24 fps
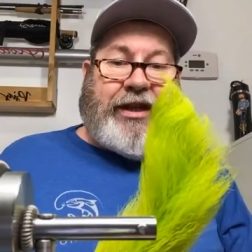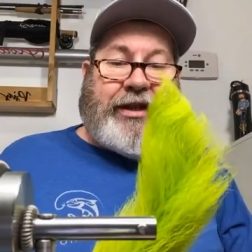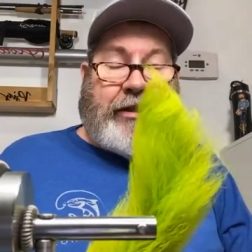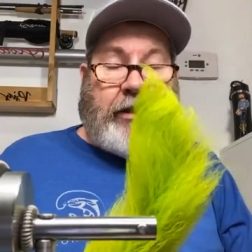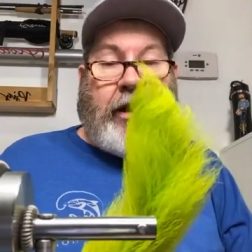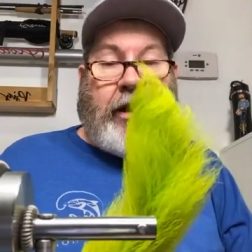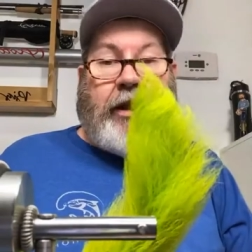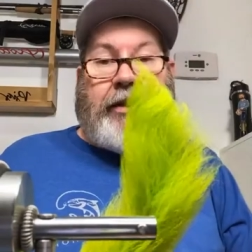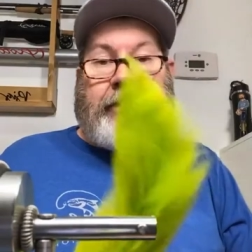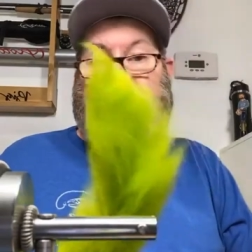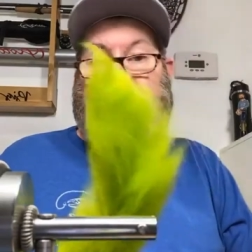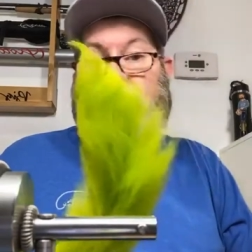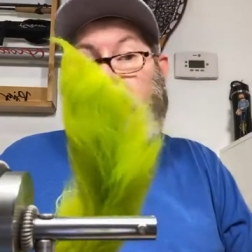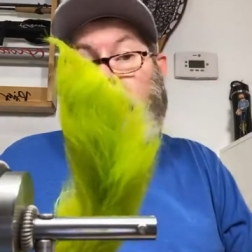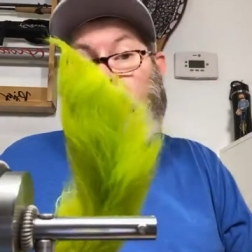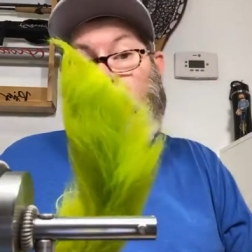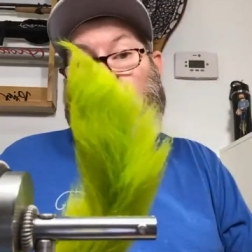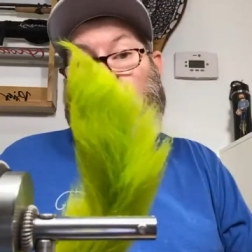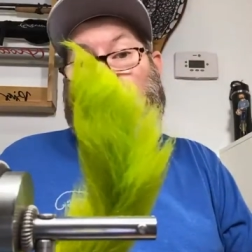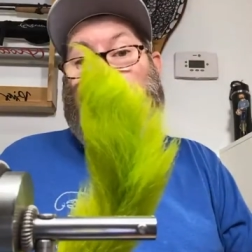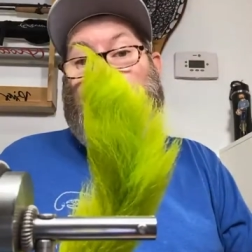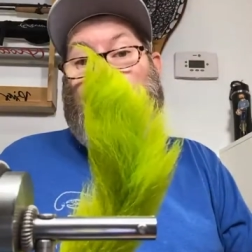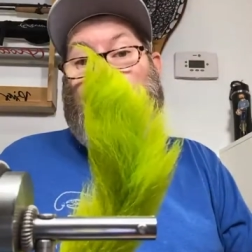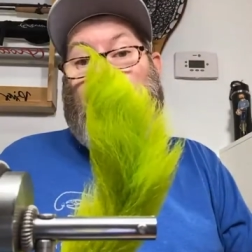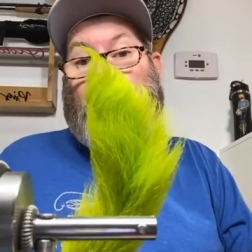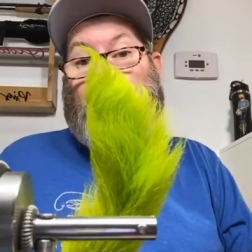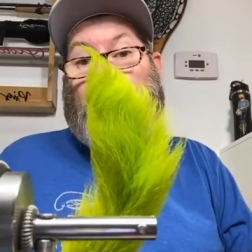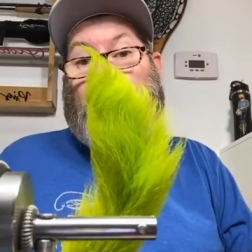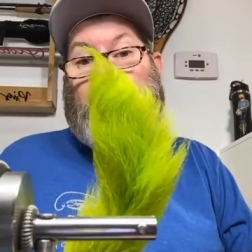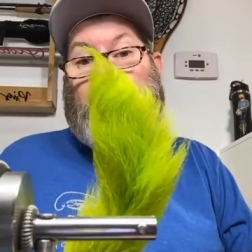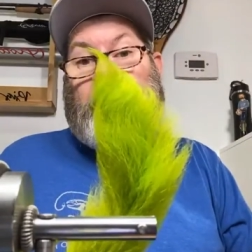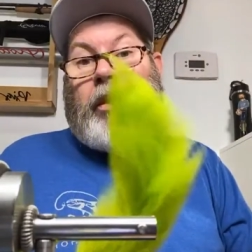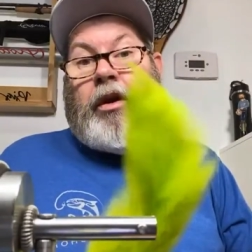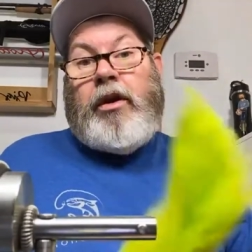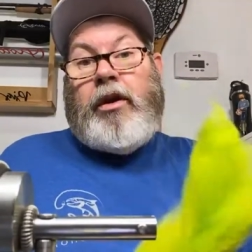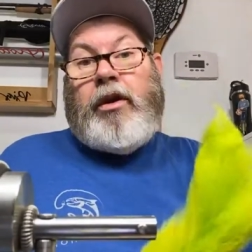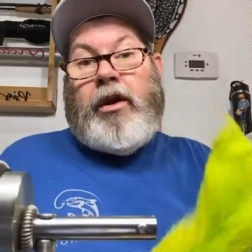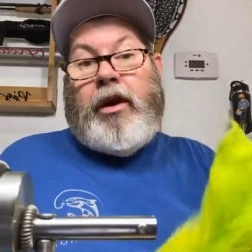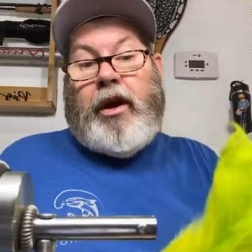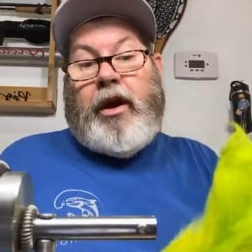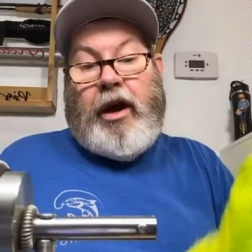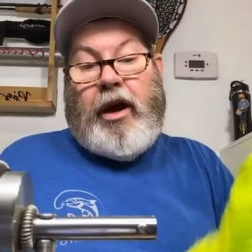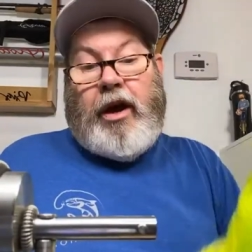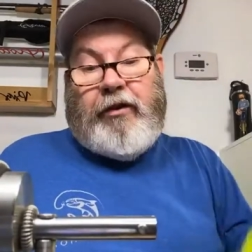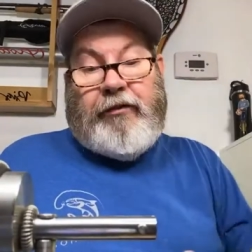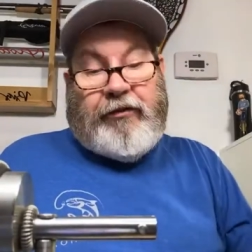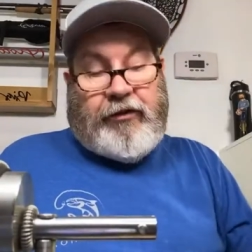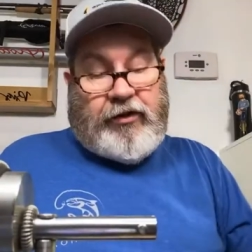it does glow
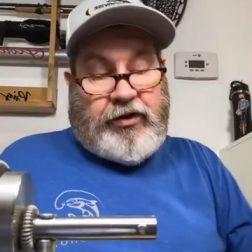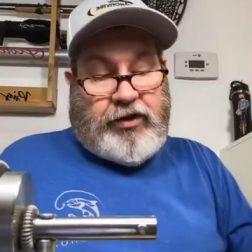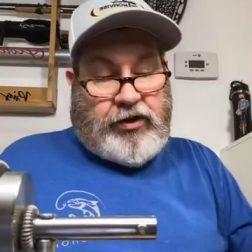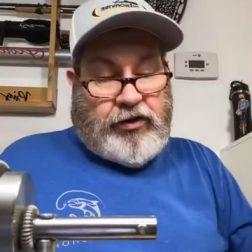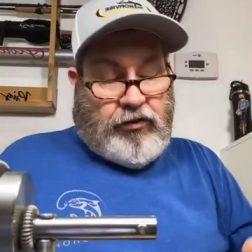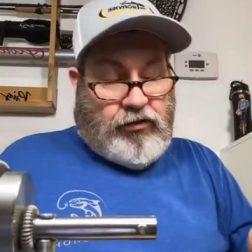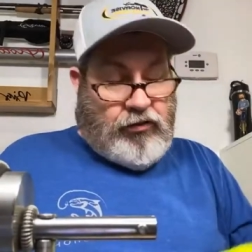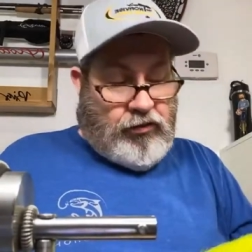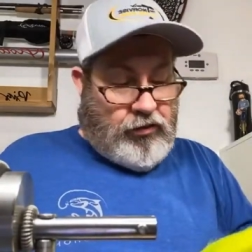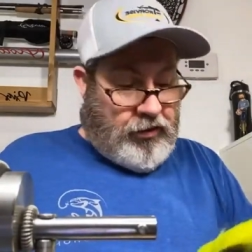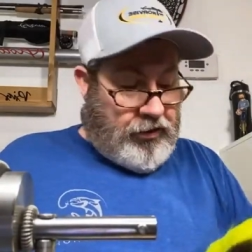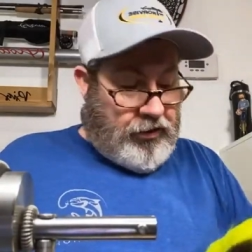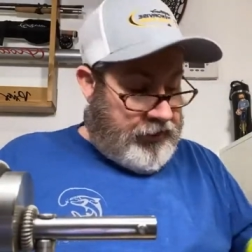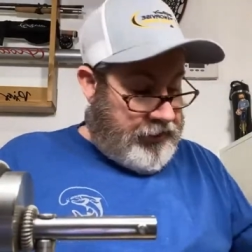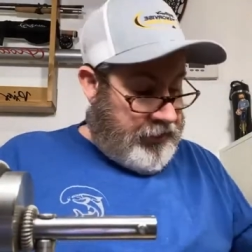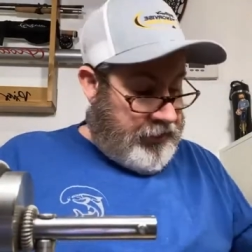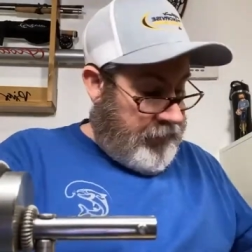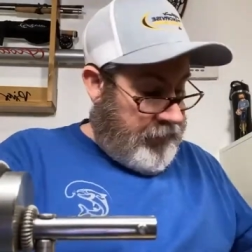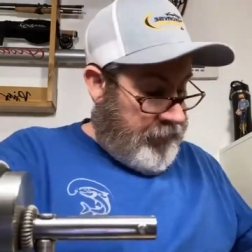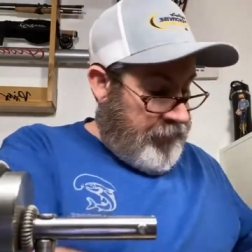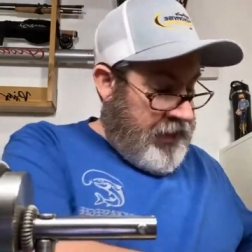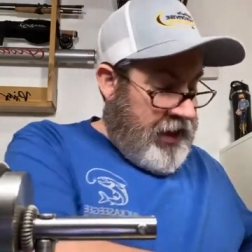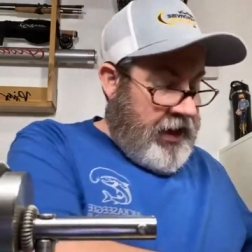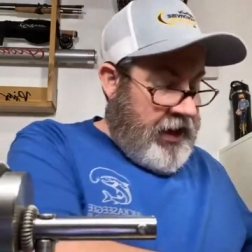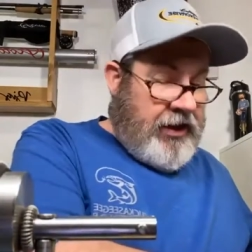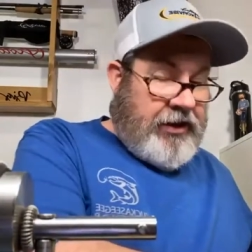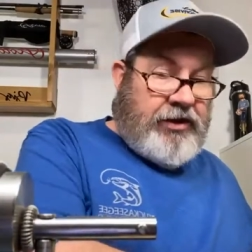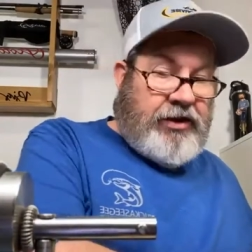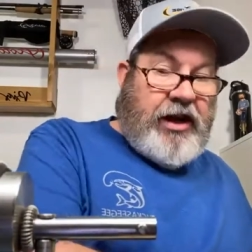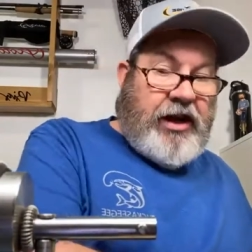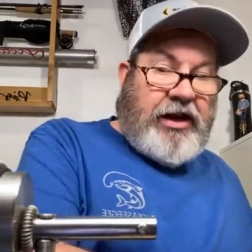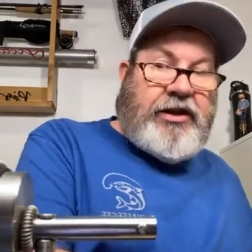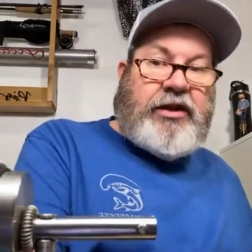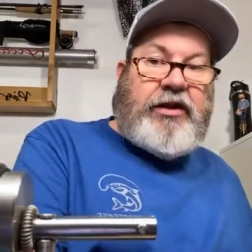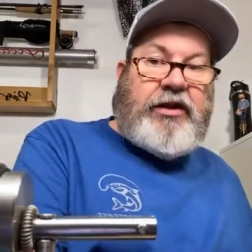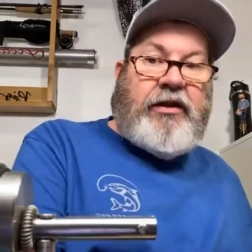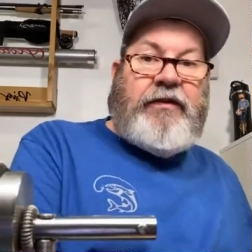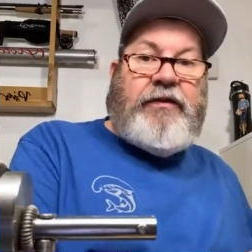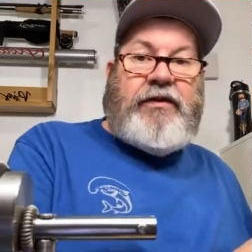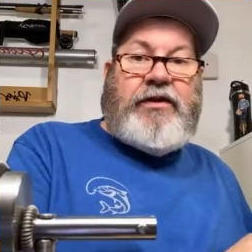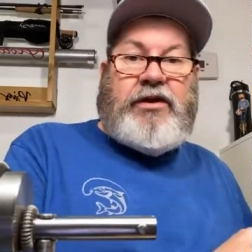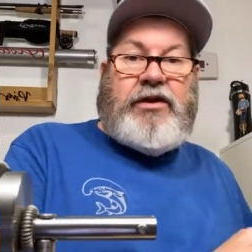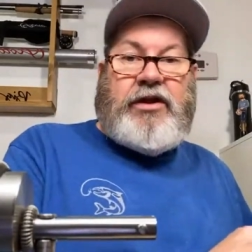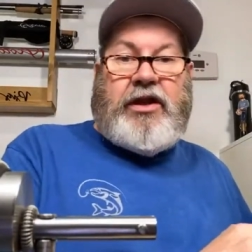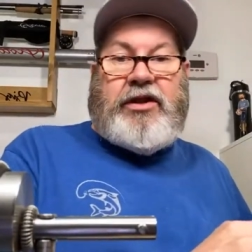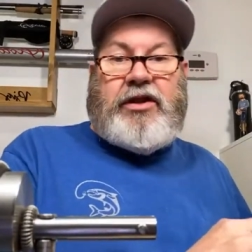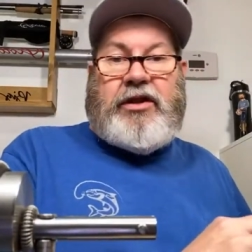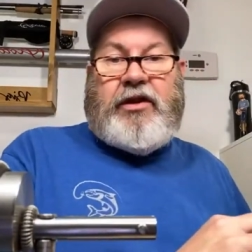for sure. So just a
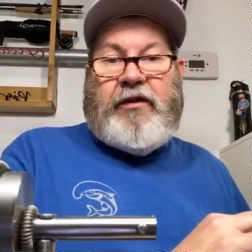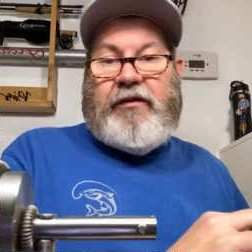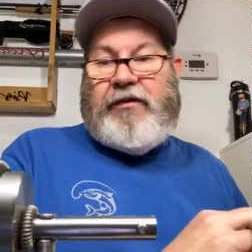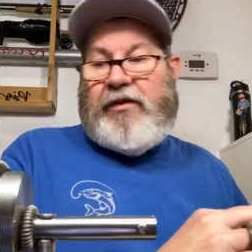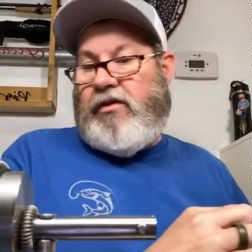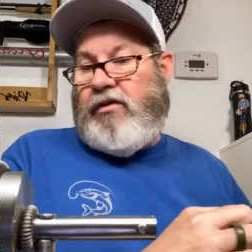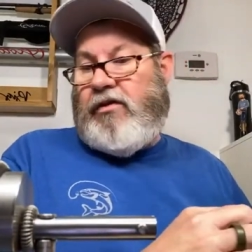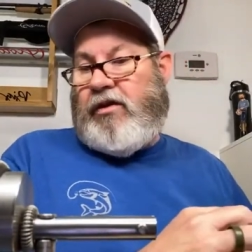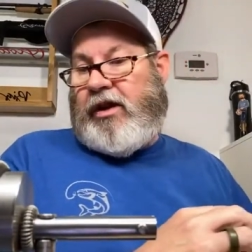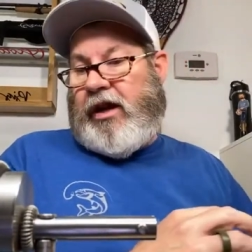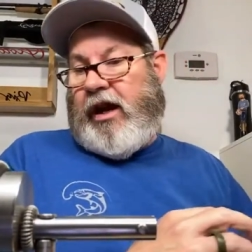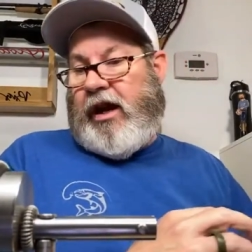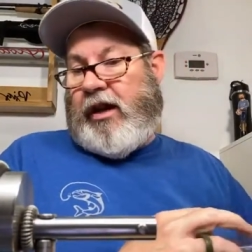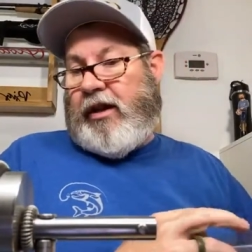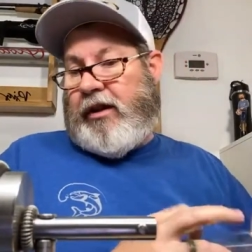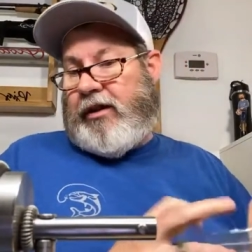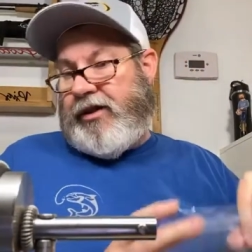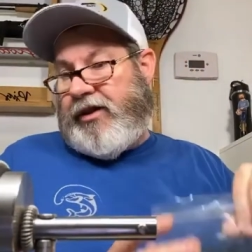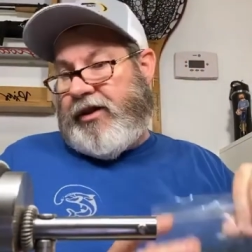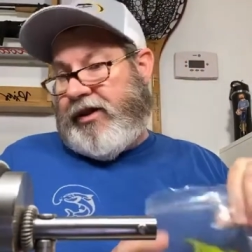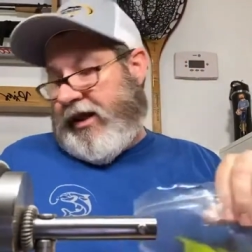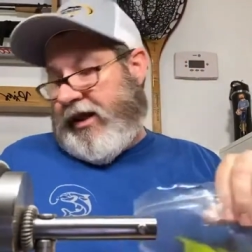few colors